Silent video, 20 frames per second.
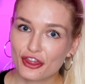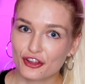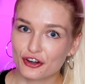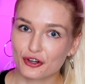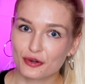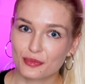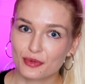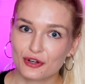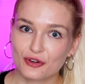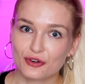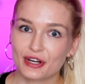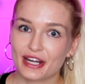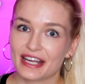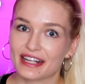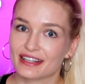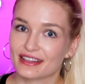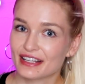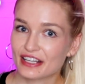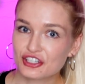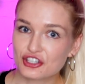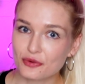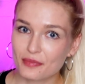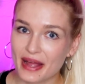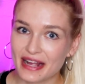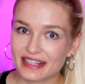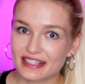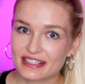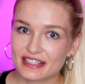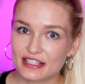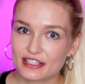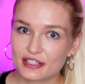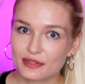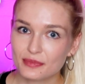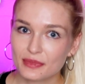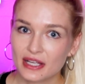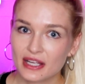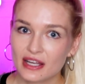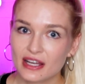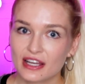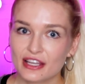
thermo, and electromagnetism,